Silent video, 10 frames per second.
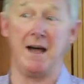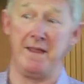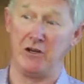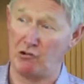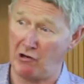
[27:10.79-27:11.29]
and
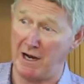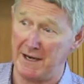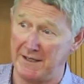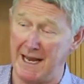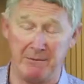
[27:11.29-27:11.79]
then try and
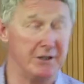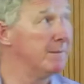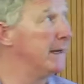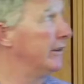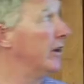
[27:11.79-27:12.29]
adapt it to
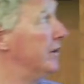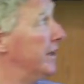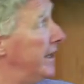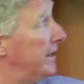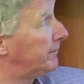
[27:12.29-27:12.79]
meet those
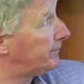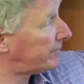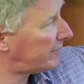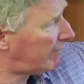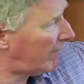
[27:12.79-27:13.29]
needs.
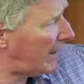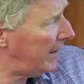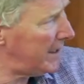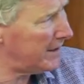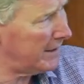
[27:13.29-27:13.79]

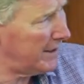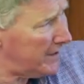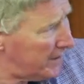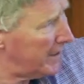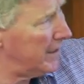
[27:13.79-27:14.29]
Here's a list